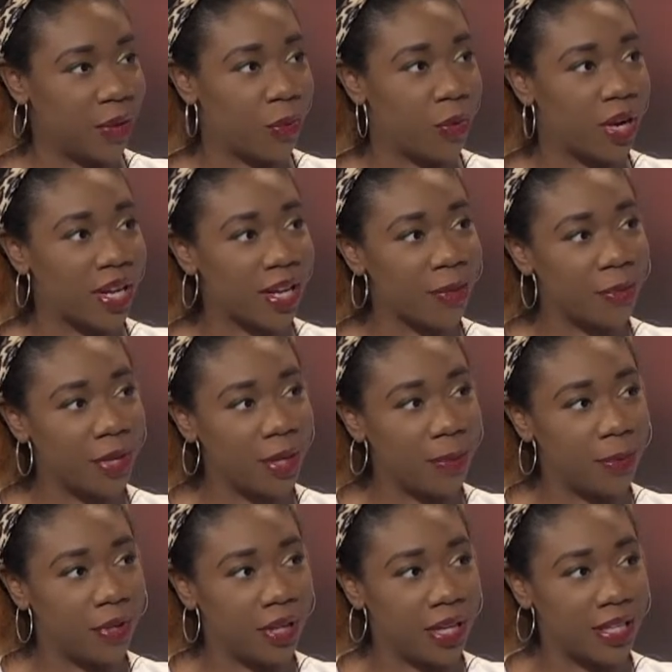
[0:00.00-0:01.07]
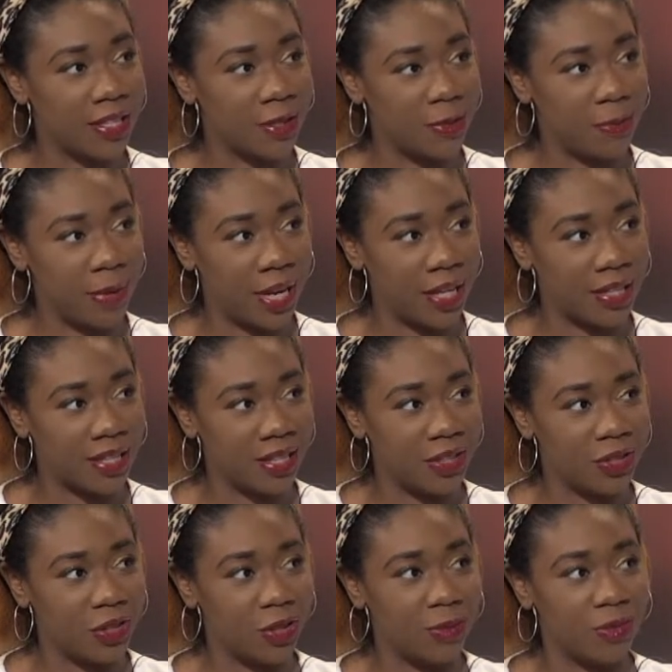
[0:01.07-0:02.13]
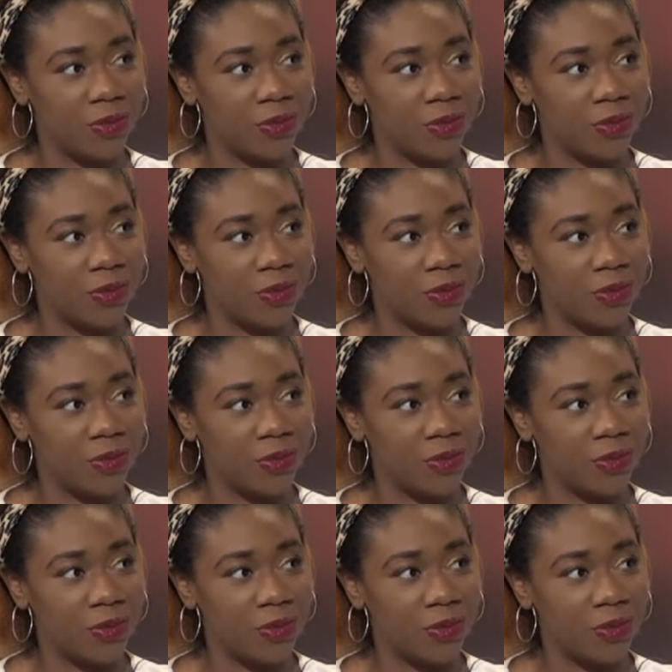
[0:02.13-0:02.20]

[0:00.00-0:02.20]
what can people expect in terms